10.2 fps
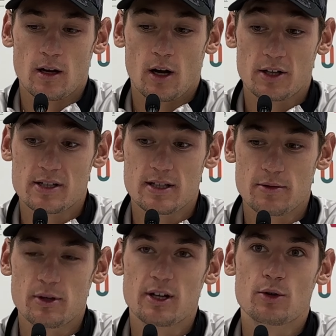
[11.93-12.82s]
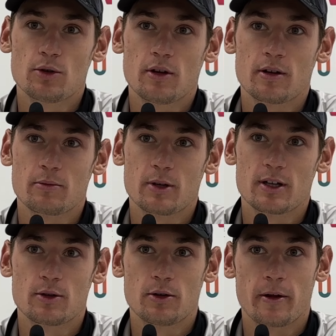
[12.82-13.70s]
Honestly, really good, really
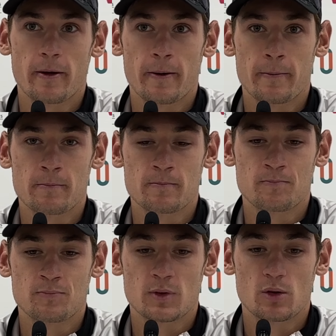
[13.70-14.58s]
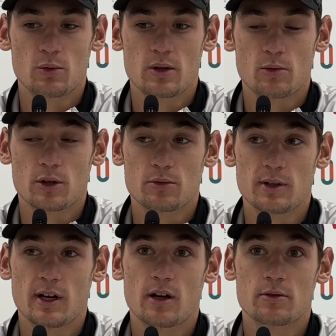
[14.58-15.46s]
good. We worked
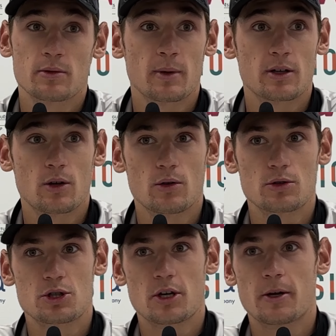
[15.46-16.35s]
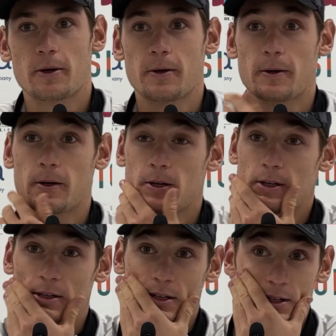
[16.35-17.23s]
really hard with my coach
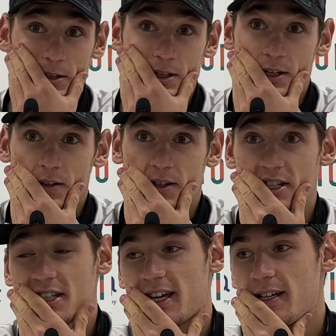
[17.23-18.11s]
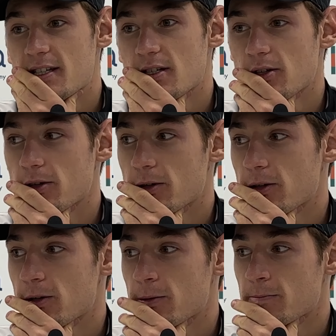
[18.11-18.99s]
these days
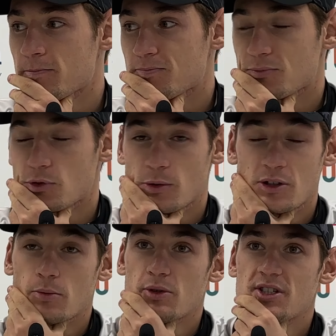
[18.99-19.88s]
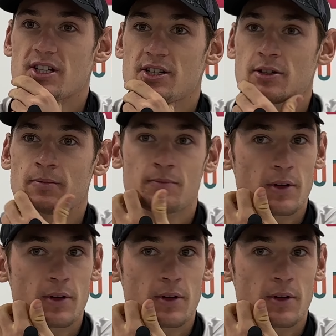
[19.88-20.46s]
during the preseason